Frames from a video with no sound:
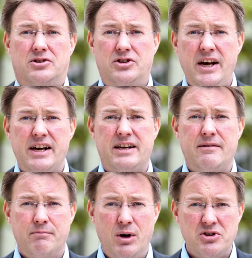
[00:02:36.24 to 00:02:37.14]

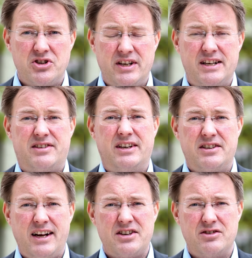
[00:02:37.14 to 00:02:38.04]
Today, most states and
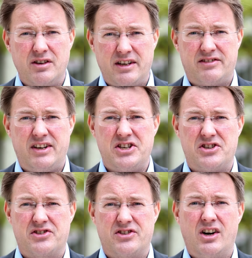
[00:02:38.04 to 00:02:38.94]
international
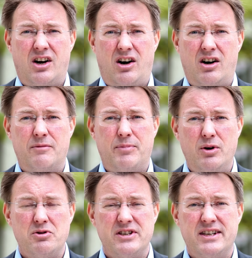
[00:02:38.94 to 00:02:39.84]
organizations are
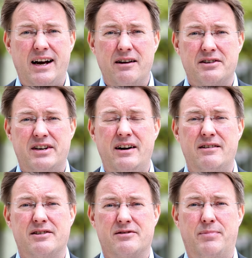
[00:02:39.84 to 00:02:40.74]
approaching
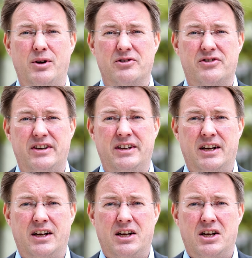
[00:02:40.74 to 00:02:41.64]
counter-terrorism policy
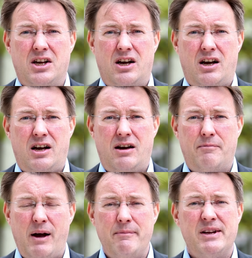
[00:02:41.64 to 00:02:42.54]

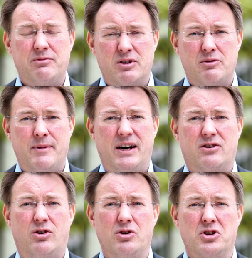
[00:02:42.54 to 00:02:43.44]
by means which we
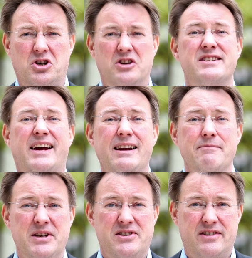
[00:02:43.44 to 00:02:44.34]
might call
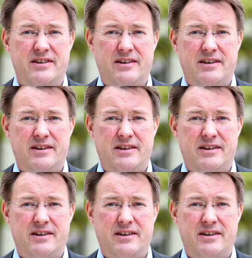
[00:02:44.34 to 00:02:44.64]
containment.